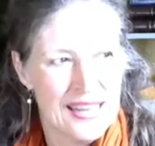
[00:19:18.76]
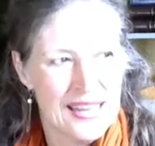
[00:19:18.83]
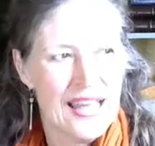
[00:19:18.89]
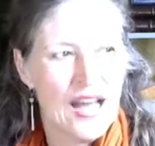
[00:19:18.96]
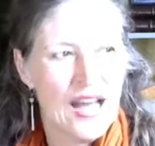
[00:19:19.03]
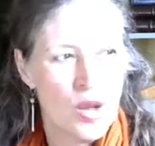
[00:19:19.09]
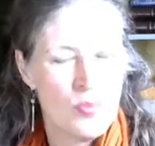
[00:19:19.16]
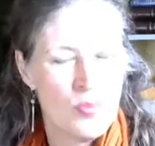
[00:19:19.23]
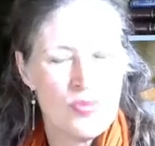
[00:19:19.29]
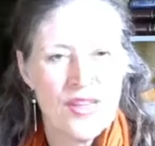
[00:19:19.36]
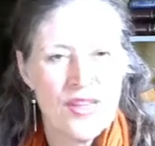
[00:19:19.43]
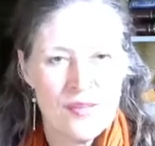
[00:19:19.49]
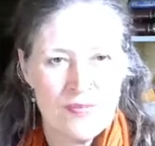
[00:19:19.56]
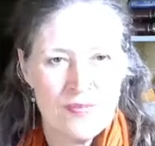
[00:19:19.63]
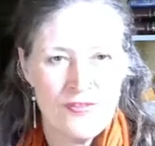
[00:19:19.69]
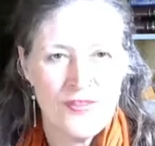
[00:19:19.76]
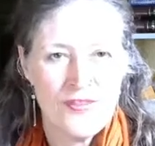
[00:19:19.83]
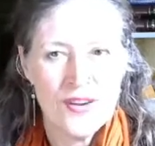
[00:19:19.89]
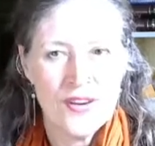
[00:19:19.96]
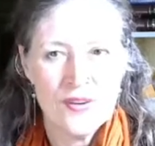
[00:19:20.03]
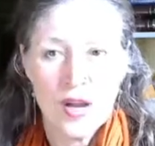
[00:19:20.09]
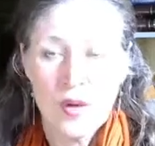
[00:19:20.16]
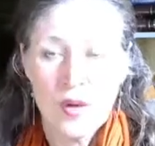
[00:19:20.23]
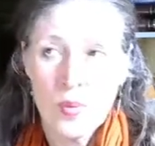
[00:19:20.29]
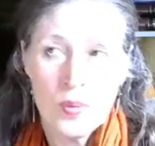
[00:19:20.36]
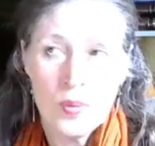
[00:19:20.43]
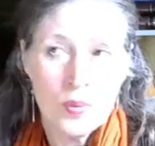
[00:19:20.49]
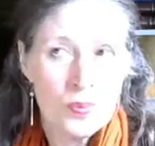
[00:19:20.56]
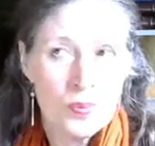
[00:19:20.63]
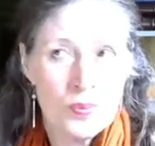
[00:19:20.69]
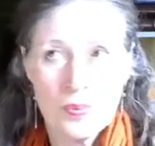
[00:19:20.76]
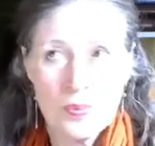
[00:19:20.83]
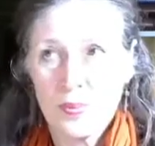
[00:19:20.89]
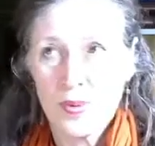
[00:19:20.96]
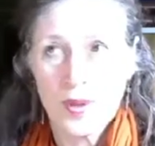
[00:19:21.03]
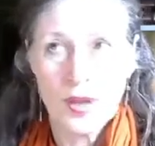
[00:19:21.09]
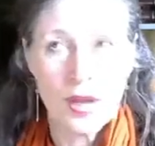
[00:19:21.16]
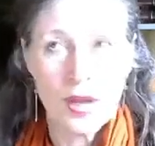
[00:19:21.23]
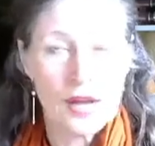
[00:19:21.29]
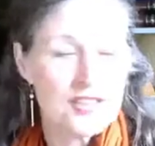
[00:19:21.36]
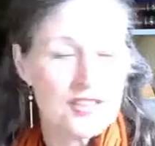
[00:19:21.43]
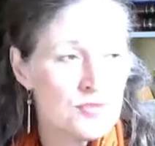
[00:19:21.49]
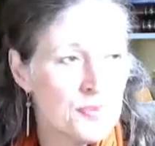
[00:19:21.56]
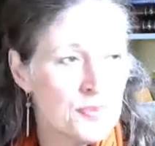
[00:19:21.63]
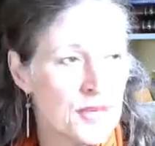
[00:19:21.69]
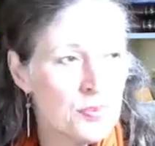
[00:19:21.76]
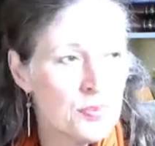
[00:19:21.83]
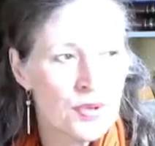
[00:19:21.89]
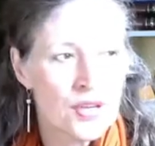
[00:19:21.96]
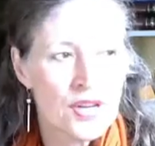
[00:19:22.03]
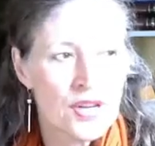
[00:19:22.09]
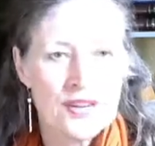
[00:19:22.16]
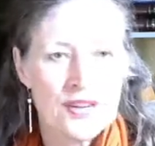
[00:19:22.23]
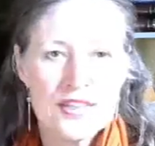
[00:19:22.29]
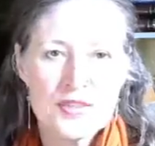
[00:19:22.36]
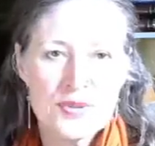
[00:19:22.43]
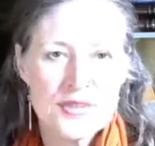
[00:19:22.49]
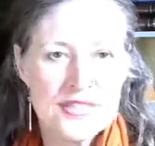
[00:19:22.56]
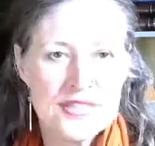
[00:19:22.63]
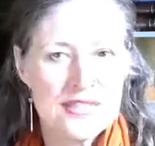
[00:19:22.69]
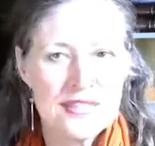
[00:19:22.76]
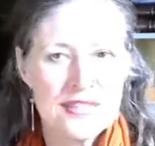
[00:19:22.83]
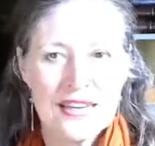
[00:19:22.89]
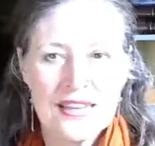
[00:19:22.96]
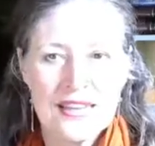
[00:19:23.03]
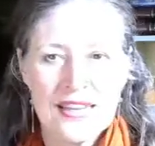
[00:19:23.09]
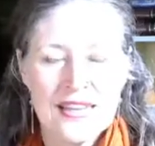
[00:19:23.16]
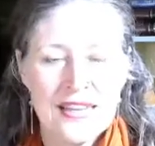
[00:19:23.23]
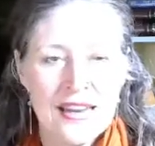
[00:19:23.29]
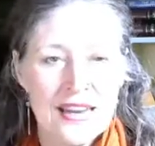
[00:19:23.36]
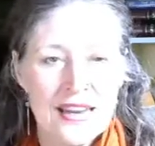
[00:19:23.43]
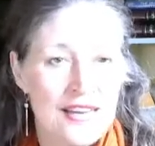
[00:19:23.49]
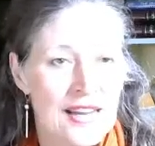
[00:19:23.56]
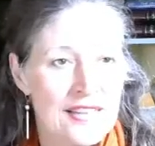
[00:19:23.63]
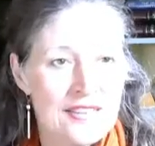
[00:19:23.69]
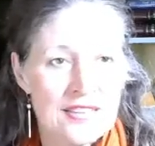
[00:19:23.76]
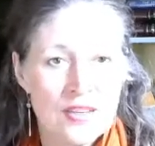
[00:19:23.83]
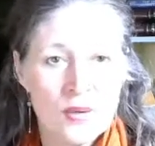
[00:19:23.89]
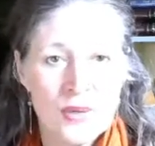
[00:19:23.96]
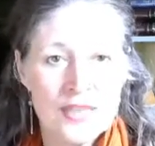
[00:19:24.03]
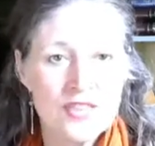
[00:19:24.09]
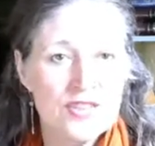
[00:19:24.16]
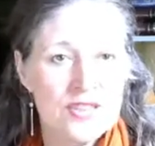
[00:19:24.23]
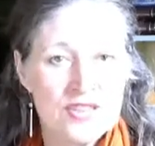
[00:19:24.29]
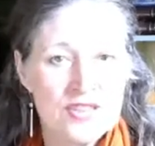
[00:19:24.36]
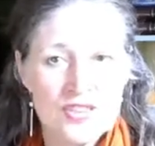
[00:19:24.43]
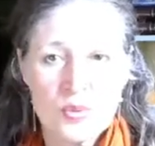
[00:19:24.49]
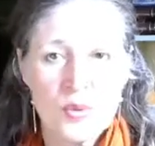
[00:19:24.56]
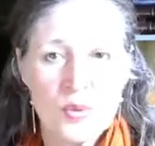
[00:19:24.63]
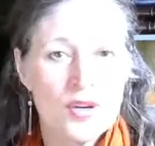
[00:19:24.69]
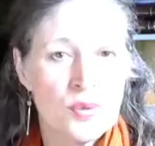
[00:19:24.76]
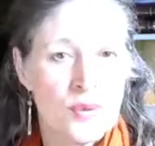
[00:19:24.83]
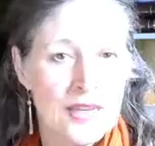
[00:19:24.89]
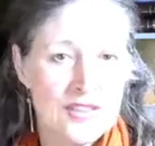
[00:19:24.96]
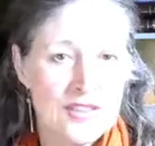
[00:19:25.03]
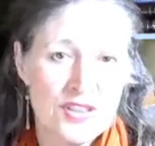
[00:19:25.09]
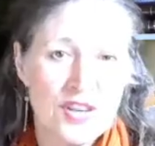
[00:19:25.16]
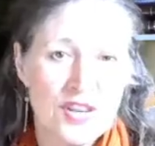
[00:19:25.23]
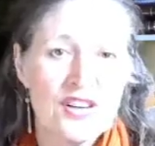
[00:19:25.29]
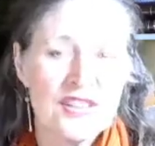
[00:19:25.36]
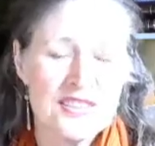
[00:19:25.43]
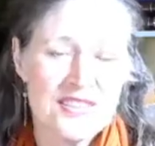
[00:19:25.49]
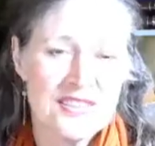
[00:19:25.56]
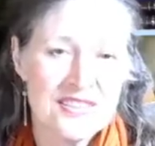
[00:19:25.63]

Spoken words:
help them figure out. Lots of people are interested, and they ask the question, just where do I start?